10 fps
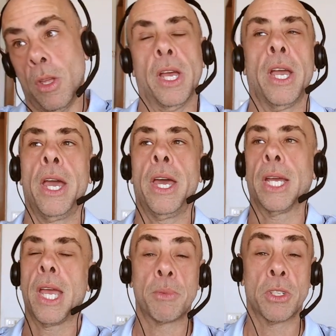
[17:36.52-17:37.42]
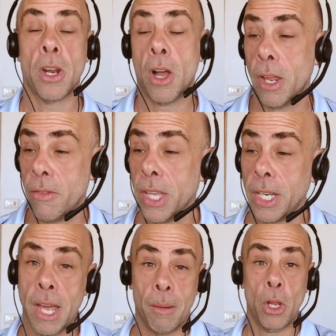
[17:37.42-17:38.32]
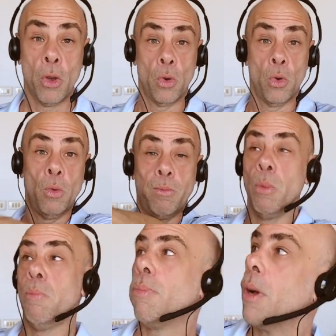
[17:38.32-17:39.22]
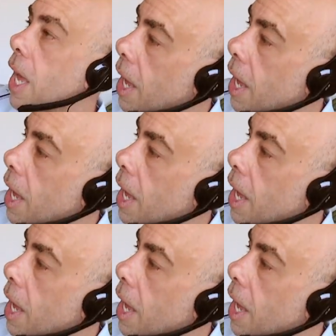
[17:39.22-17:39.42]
And encapsulate all, everything down below, boop, and